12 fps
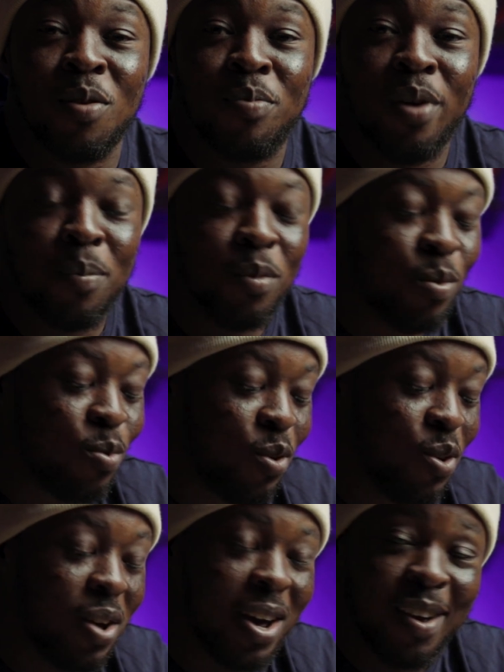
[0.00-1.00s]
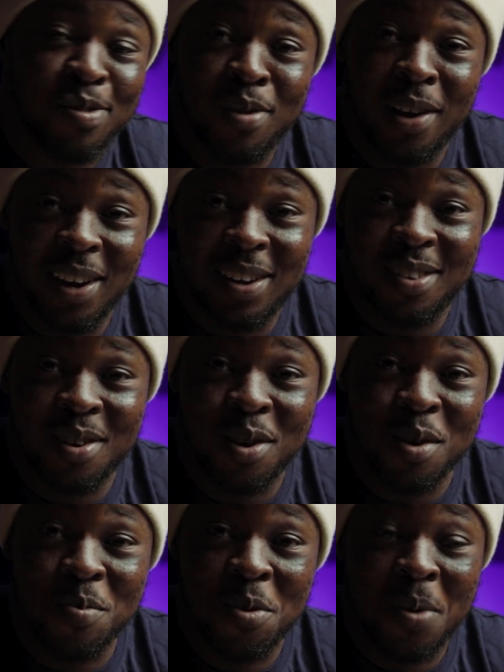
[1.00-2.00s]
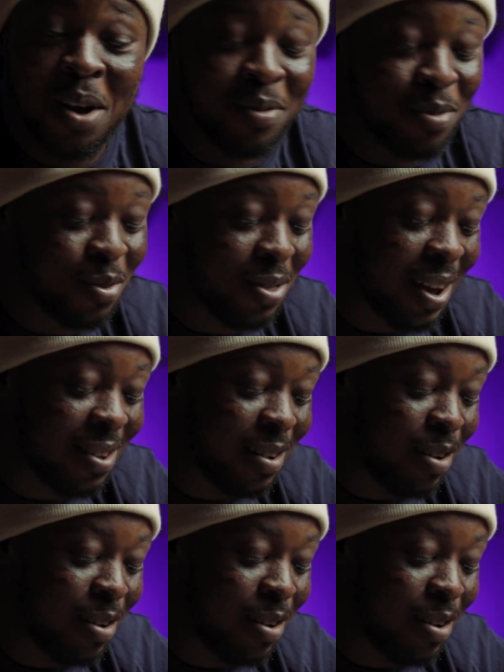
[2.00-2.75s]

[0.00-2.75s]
on Premiere Pro, you can as well edit on your mobile phone. That's